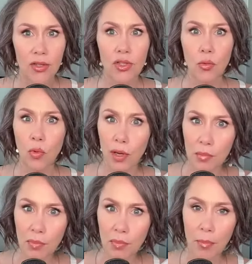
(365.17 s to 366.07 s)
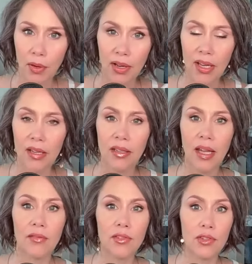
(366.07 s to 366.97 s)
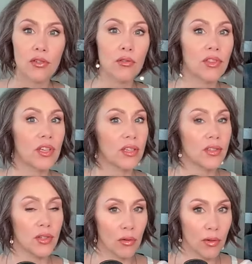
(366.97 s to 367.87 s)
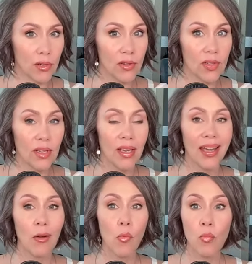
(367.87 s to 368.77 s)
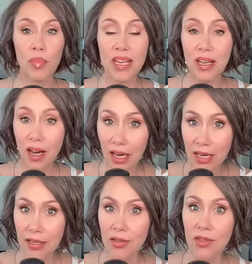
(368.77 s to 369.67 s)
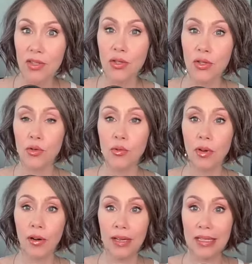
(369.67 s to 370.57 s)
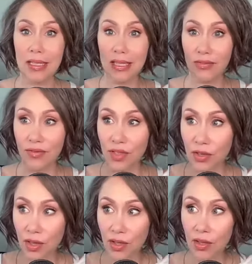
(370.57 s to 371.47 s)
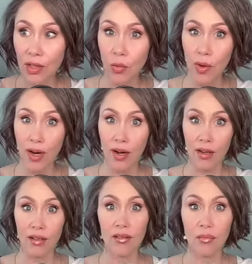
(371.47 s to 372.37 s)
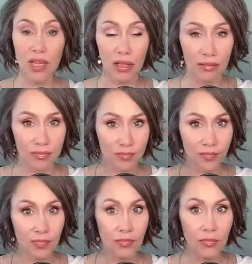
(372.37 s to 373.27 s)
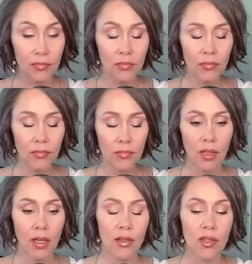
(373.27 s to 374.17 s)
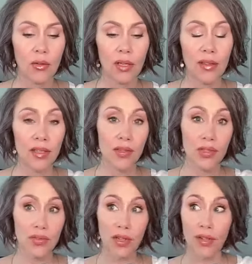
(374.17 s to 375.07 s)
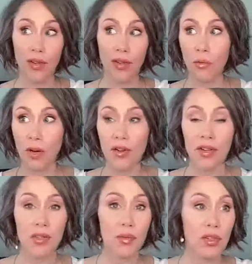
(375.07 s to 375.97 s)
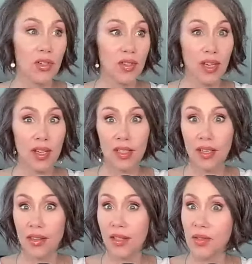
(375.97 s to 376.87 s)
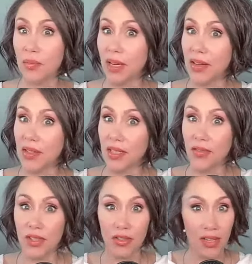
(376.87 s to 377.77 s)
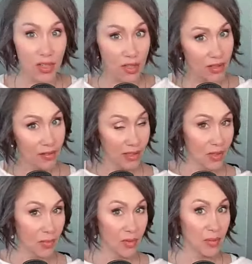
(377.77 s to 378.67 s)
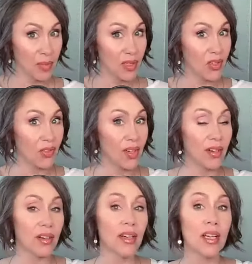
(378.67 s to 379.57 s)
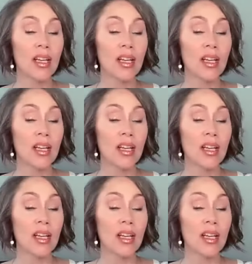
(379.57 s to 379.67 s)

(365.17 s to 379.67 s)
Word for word: to one, pick up on it, and two, think it's yours because you are a spherically aware being. And so, in that sphere of awareness, which is eight to 8,000 miles in every direction, that's a pretty big sphere.